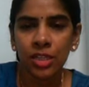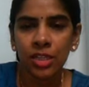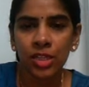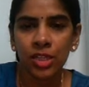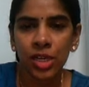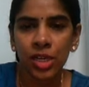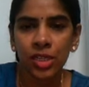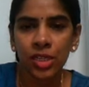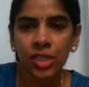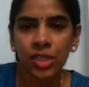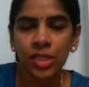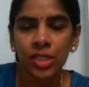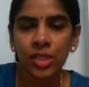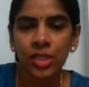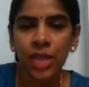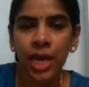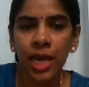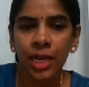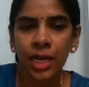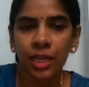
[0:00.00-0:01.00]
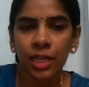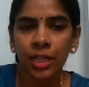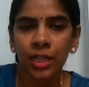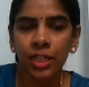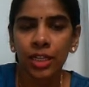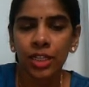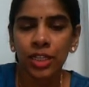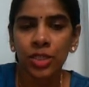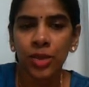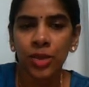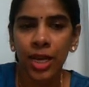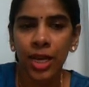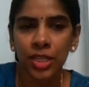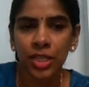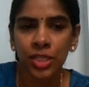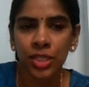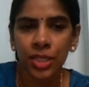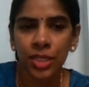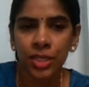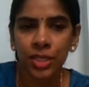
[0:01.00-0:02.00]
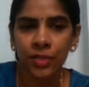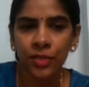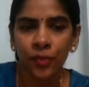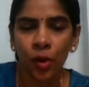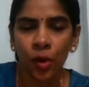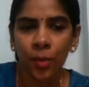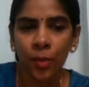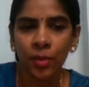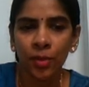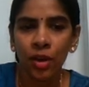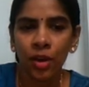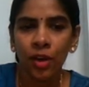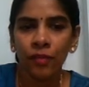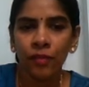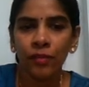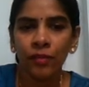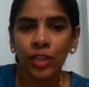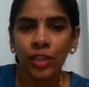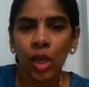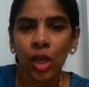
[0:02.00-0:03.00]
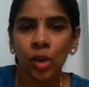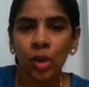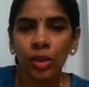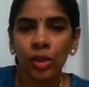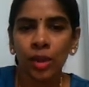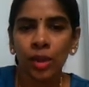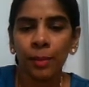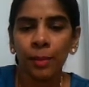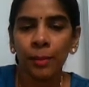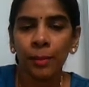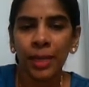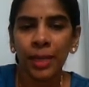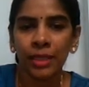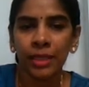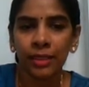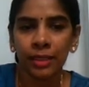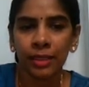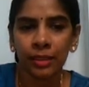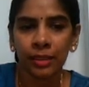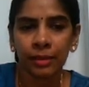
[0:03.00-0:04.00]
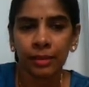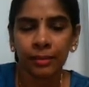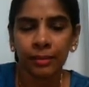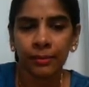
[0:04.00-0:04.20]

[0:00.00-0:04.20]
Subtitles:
changes directly into gaseous form without melting.